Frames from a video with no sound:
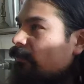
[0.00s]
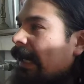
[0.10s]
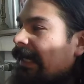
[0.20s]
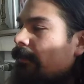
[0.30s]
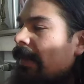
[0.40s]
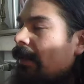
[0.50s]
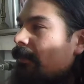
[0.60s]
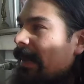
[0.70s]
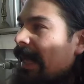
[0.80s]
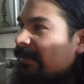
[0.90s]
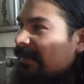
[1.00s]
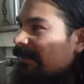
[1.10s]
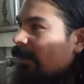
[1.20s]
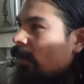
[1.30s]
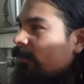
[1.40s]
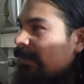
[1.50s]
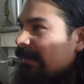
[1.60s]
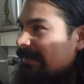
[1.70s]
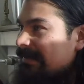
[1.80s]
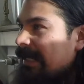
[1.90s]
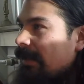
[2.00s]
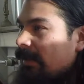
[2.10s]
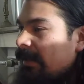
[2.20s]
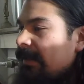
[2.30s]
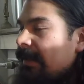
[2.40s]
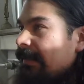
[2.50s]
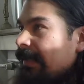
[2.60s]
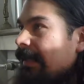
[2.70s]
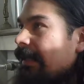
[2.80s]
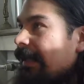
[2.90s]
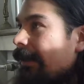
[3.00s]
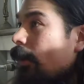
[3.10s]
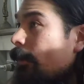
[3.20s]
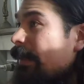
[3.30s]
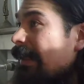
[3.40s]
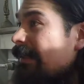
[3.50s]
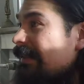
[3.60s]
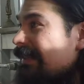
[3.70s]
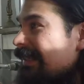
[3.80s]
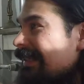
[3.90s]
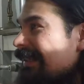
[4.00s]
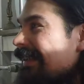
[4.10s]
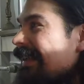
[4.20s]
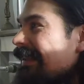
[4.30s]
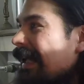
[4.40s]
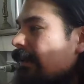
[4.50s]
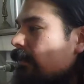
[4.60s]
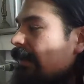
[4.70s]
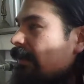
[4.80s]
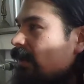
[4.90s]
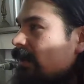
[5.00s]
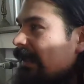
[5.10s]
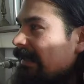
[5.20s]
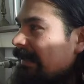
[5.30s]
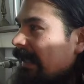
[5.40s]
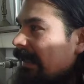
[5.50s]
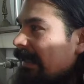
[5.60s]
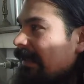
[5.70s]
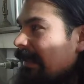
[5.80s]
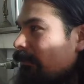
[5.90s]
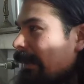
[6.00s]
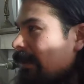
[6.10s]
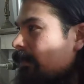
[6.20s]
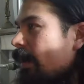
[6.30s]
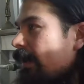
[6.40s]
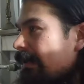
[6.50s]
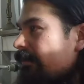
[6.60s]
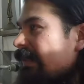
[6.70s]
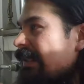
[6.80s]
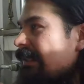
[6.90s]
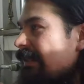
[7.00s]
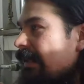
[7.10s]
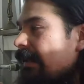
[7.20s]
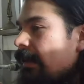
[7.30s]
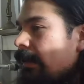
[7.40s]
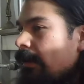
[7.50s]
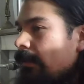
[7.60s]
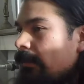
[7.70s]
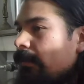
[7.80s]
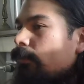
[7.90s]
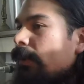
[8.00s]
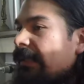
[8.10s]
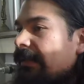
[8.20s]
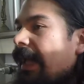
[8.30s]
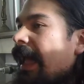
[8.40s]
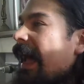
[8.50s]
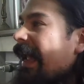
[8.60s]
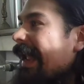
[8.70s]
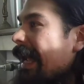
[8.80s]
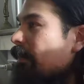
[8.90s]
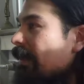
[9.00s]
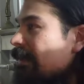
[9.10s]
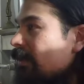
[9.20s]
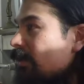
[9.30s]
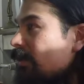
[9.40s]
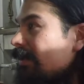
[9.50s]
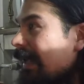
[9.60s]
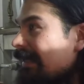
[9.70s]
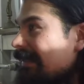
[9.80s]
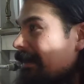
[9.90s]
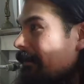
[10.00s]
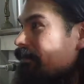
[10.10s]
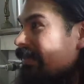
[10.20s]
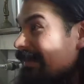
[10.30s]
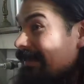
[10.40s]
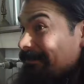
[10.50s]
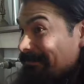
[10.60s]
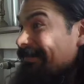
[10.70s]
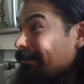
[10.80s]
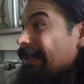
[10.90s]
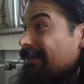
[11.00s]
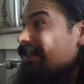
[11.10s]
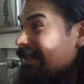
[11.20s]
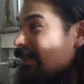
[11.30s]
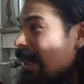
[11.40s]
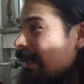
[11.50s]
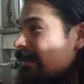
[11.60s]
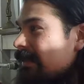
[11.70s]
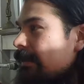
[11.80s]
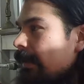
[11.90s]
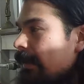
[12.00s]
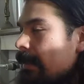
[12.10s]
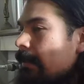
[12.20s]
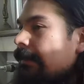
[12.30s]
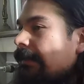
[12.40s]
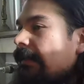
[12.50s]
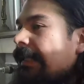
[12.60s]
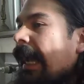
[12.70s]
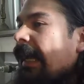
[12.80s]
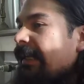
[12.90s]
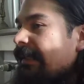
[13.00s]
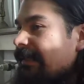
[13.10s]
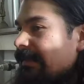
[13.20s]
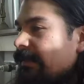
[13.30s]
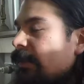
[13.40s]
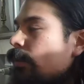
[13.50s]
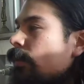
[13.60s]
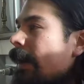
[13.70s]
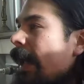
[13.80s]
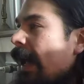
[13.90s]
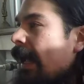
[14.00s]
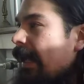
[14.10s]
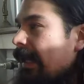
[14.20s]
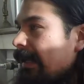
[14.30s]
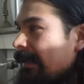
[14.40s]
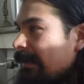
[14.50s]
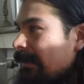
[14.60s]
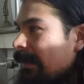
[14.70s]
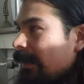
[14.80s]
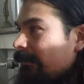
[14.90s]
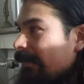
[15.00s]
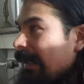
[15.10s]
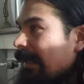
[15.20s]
the right amount passes over the cell, and then it opens, and that's when nutrients get in and waste product feeds it. With the high amplitude, like the muscle contraction, that is too high of